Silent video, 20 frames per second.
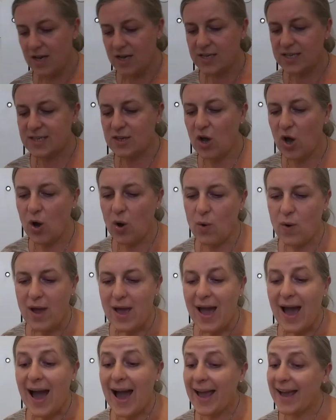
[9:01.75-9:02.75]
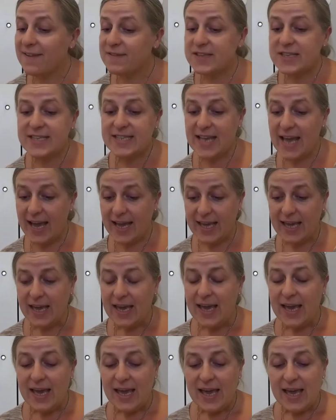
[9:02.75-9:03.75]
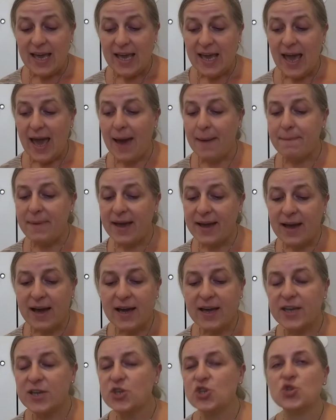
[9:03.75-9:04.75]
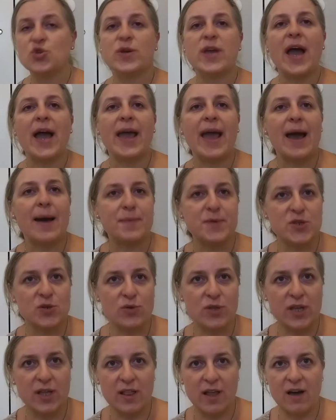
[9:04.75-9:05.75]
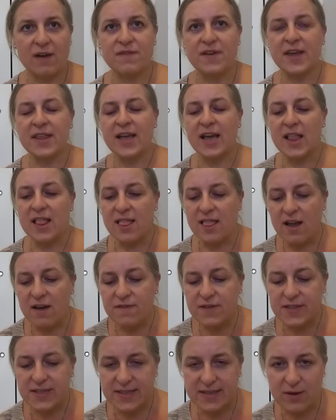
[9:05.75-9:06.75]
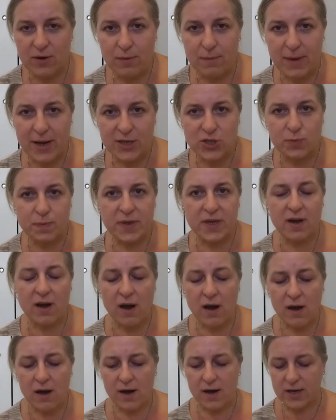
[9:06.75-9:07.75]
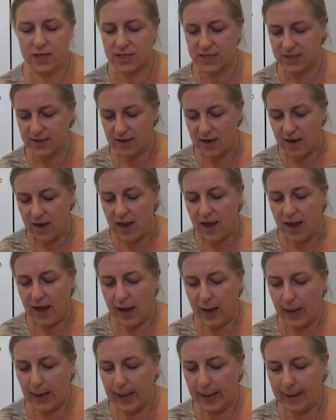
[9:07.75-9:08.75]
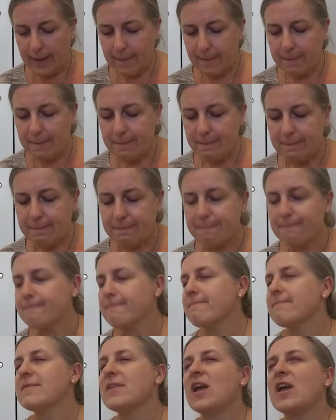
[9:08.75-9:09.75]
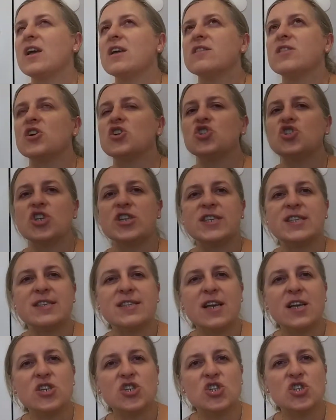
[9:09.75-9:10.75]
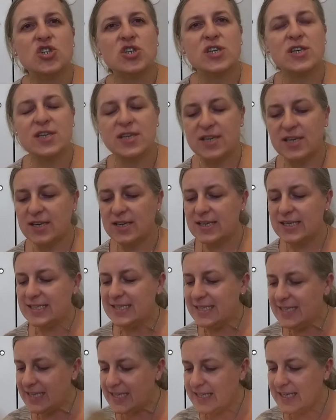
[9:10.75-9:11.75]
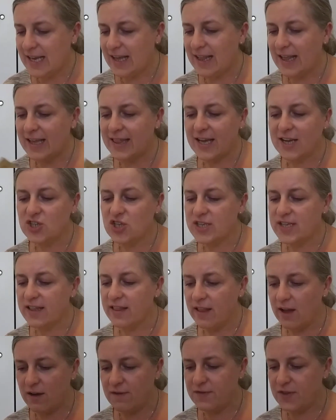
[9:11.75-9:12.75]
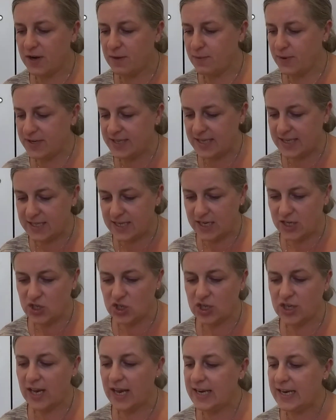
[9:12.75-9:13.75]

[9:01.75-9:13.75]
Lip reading: So I have to say, Abeka history I absolutely love, and I love it so much because there's just such a detail, and I just love their presentation.